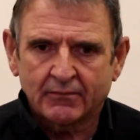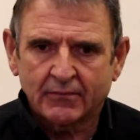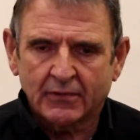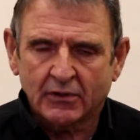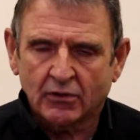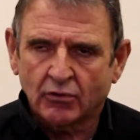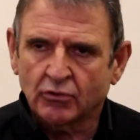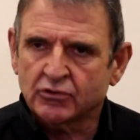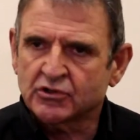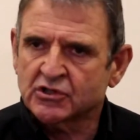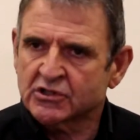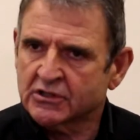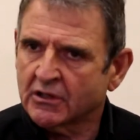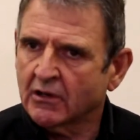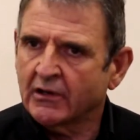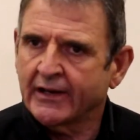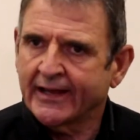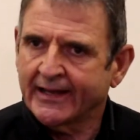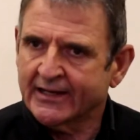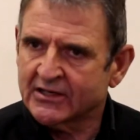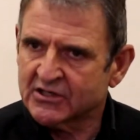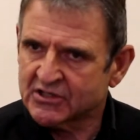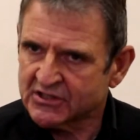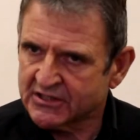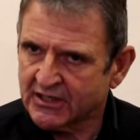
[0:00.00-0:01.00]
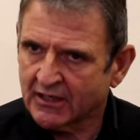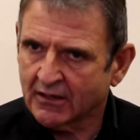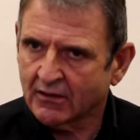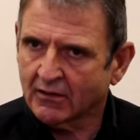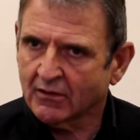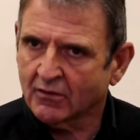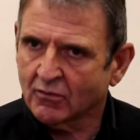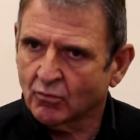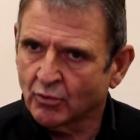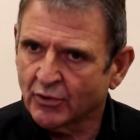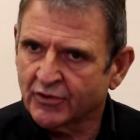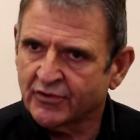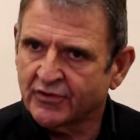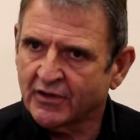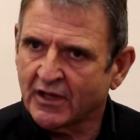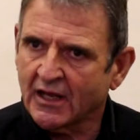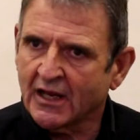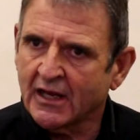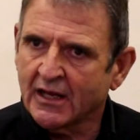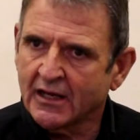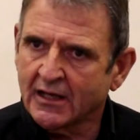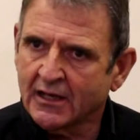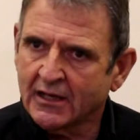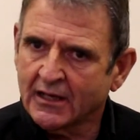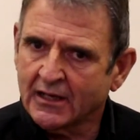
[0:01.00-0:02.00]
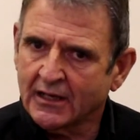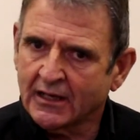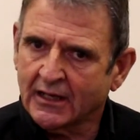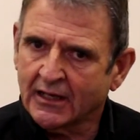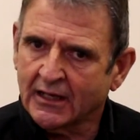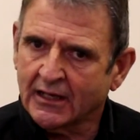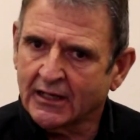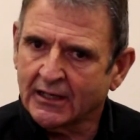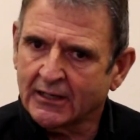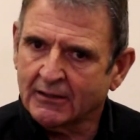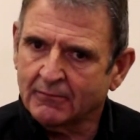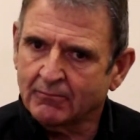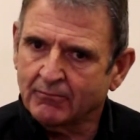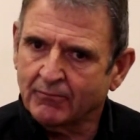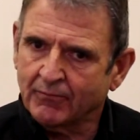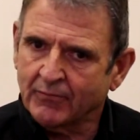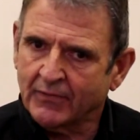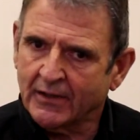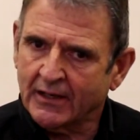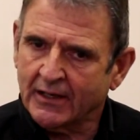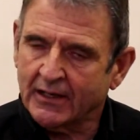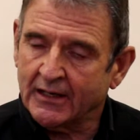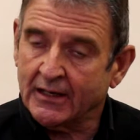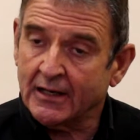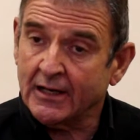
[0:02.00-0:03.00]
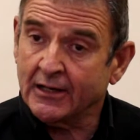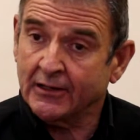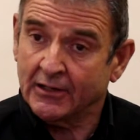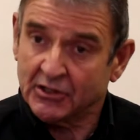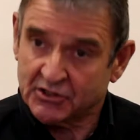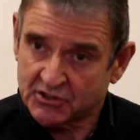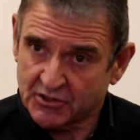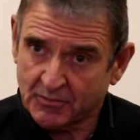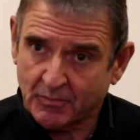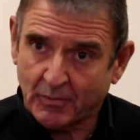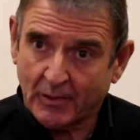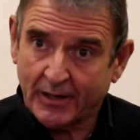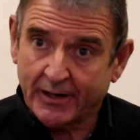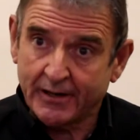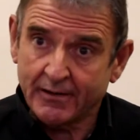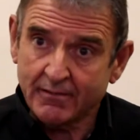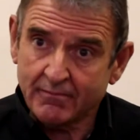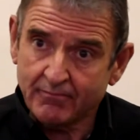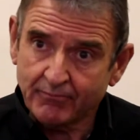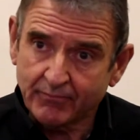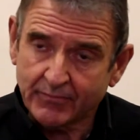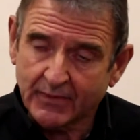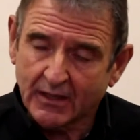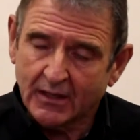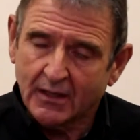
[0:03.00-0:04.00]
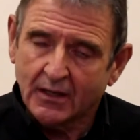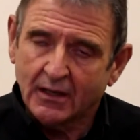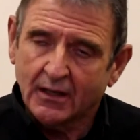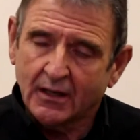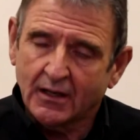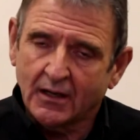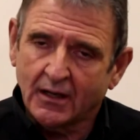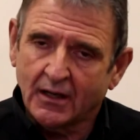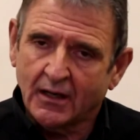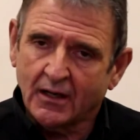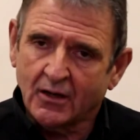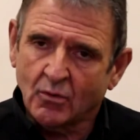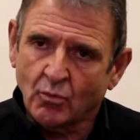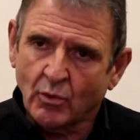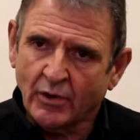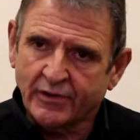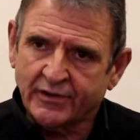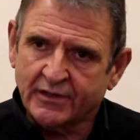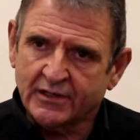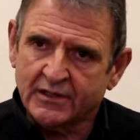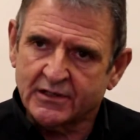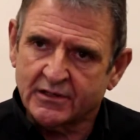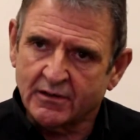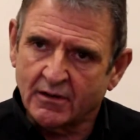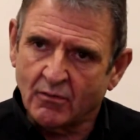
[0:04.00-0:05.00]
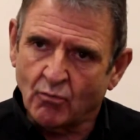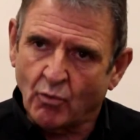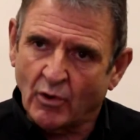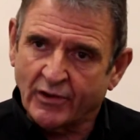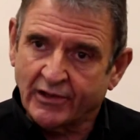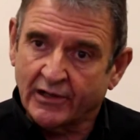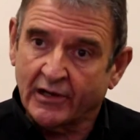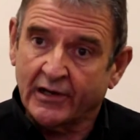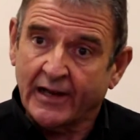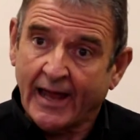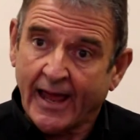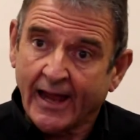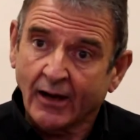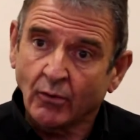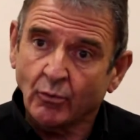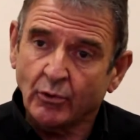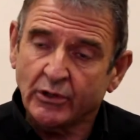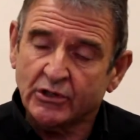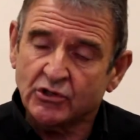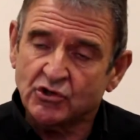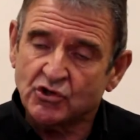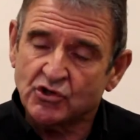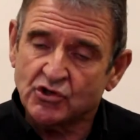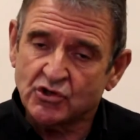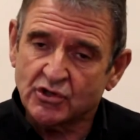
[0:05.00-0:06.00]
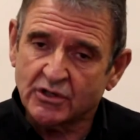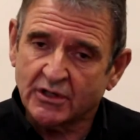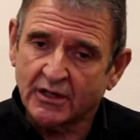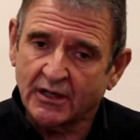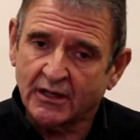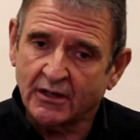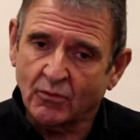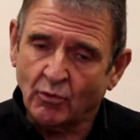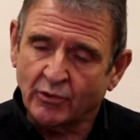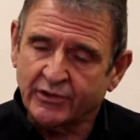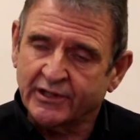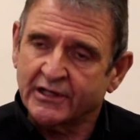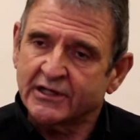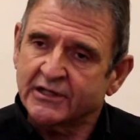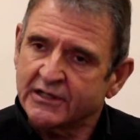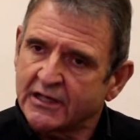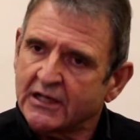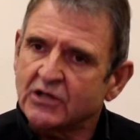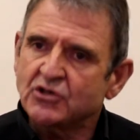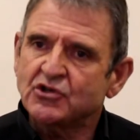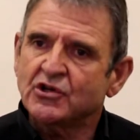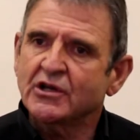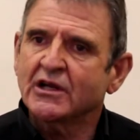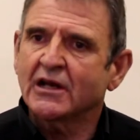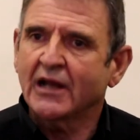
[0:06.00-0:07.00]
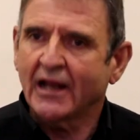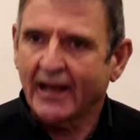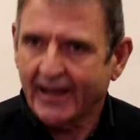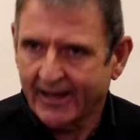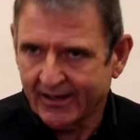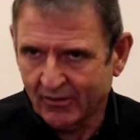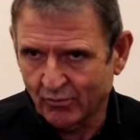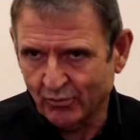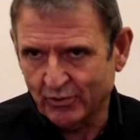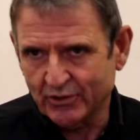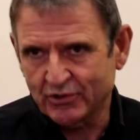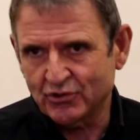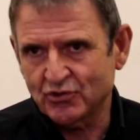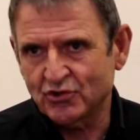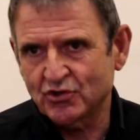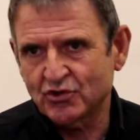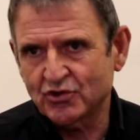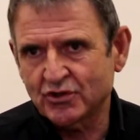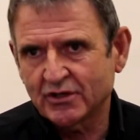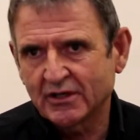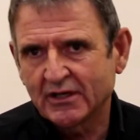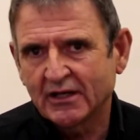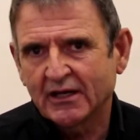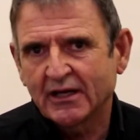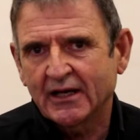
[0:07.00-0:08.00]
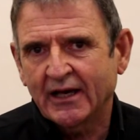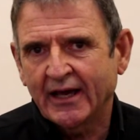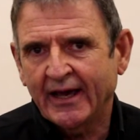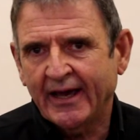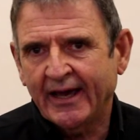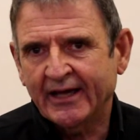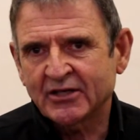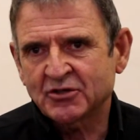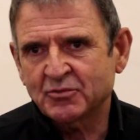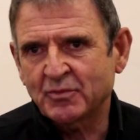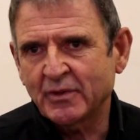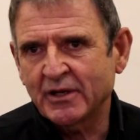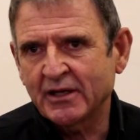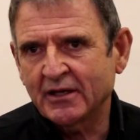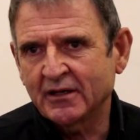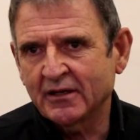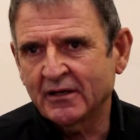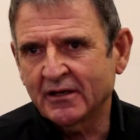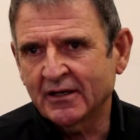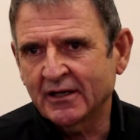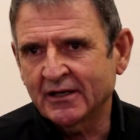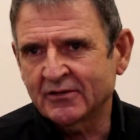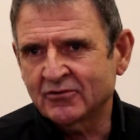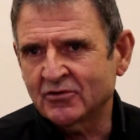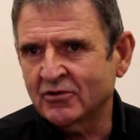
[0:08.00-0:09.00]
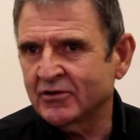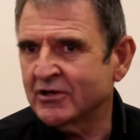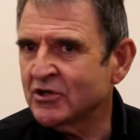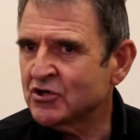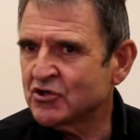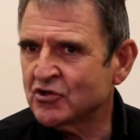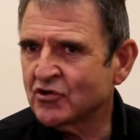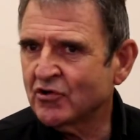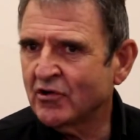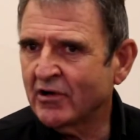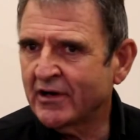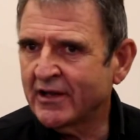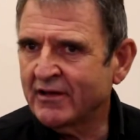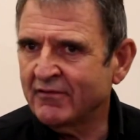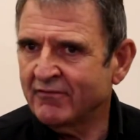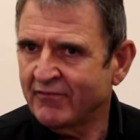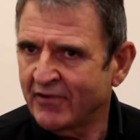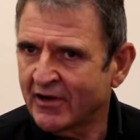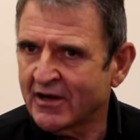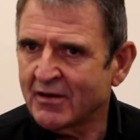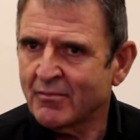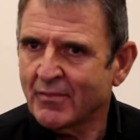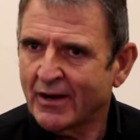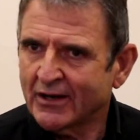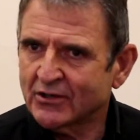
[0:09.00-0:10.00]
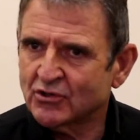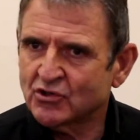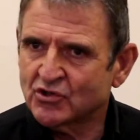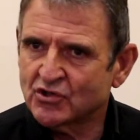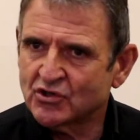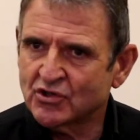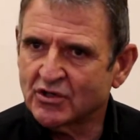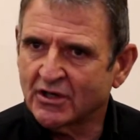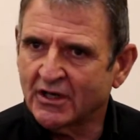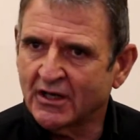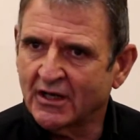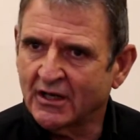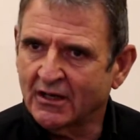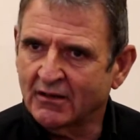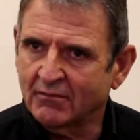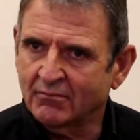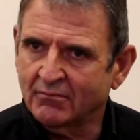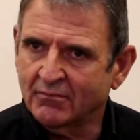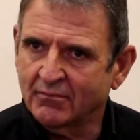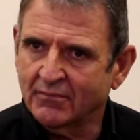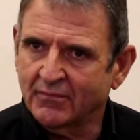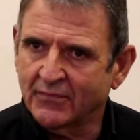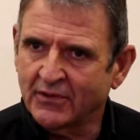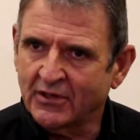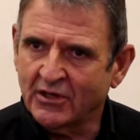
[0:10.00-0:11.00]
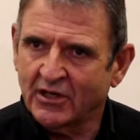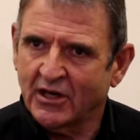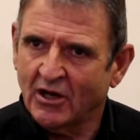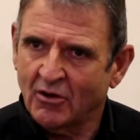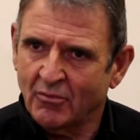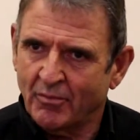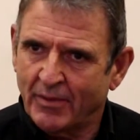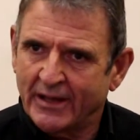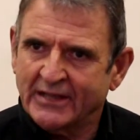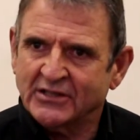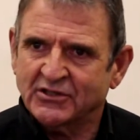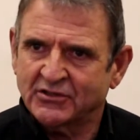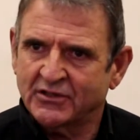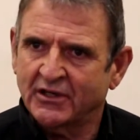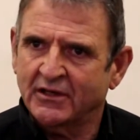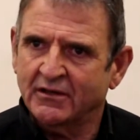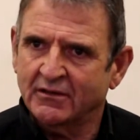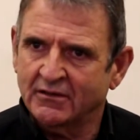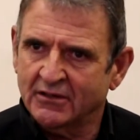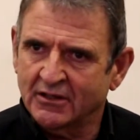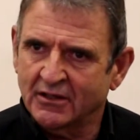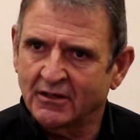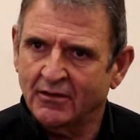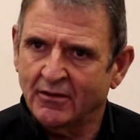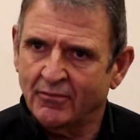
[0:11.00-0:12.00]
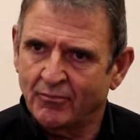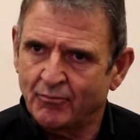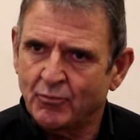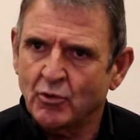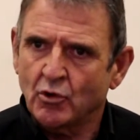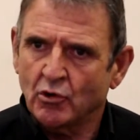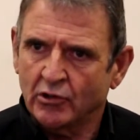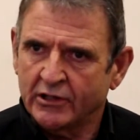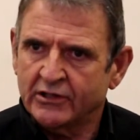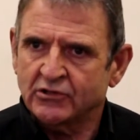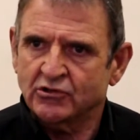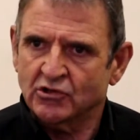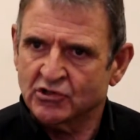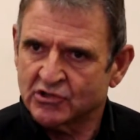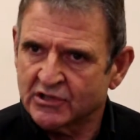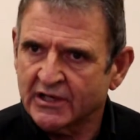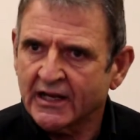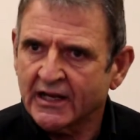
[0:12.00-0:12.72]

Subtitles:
could still excel within a discipline where the teaching language has been traditionally very much based in purely just